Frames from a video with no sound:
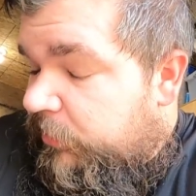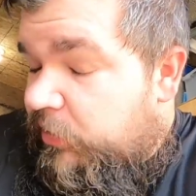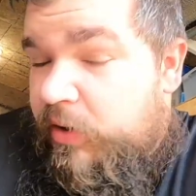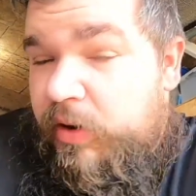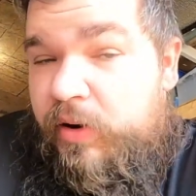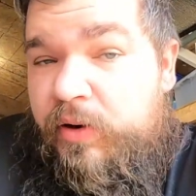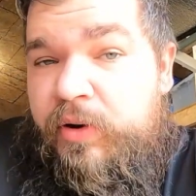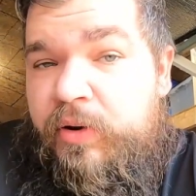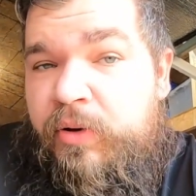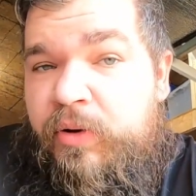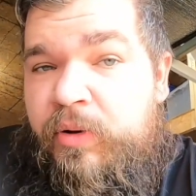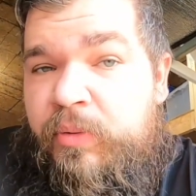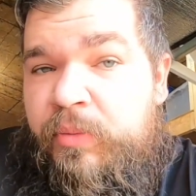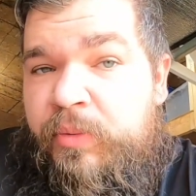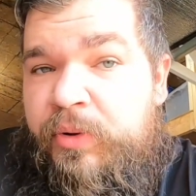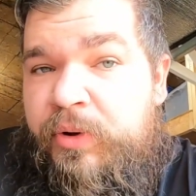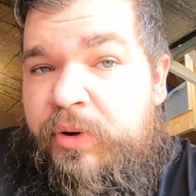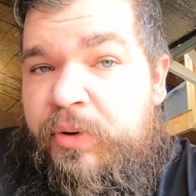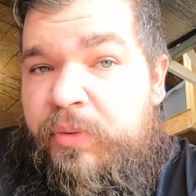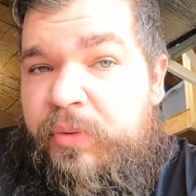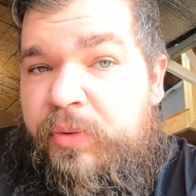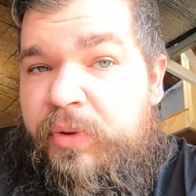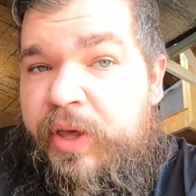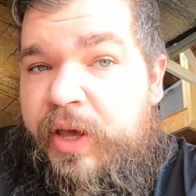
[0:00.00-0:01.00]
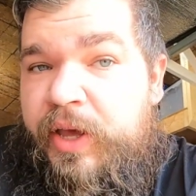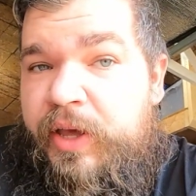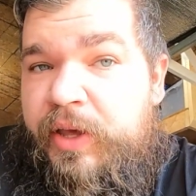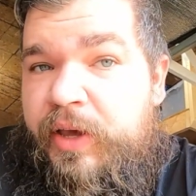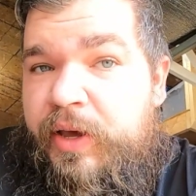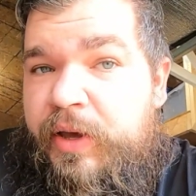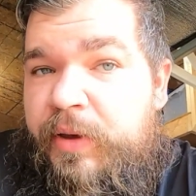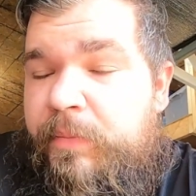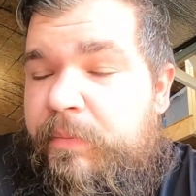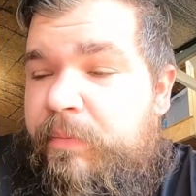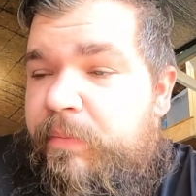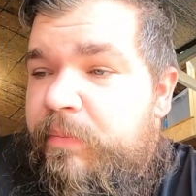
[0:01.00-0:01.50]
I don't know what I'm gonna do with that
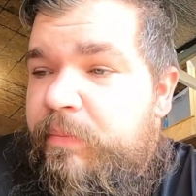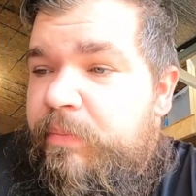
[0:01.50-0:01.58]
yet.